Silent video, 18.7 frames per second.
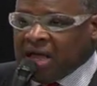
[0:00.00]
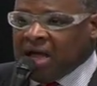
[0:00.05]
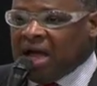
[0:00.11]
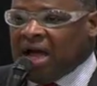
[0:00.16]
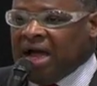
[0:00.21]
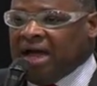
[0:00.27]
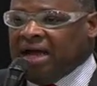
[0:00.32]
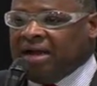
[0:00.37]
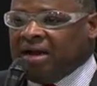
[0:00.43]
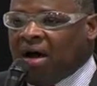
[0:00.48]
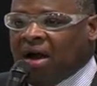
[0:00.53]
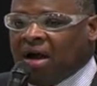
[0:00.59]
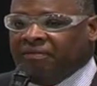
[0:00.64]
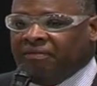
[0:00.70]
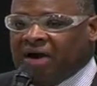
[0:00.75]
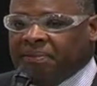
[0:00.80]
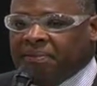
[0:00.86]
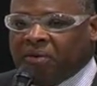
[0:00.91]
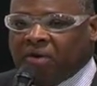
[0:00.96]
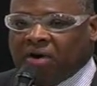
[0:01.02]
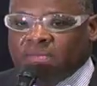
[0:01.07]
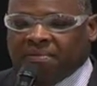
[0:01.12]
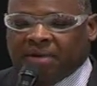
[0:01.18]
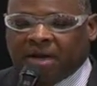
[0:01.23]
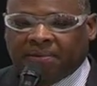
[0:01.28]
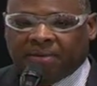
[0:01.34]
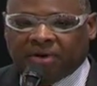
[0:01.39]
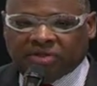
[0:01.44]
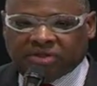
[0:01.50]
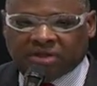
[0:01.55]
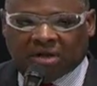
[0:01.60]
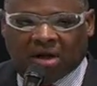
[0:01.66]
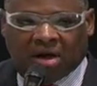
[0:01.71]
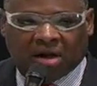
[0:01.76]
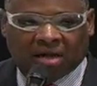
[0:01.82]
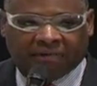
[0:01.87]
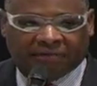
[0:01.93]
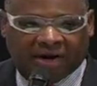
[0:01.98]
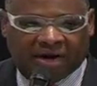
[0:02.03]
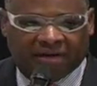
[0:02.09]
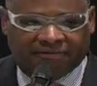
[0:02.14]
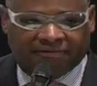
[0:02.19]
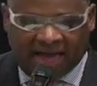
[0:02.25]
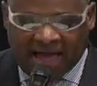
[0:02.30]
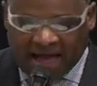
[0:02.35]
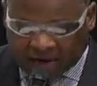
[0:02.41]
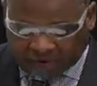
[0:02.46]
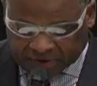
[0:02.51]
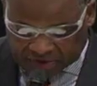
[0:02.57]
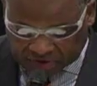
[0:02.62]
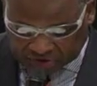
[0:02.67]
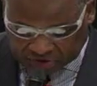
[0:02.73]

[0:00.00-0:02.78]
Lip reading: and all of our board members and all of our faculty and